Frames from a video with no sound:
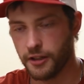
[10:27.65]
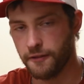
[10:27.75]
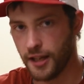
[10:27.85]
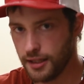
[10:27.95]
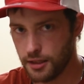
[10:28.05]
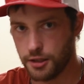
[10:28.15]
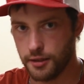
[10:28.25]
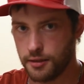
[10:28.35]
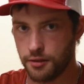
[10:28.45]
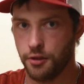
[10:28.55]

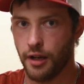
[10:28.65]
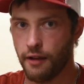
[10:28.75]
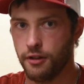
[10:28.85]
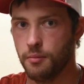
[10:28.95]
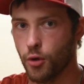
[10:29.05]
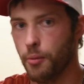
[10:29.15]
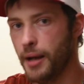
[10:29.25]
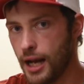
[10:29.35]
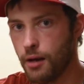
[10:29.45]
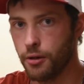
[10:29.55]
advantages to having more
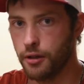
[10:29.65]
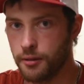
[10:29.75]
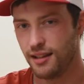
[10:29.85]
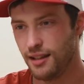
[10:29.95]
power,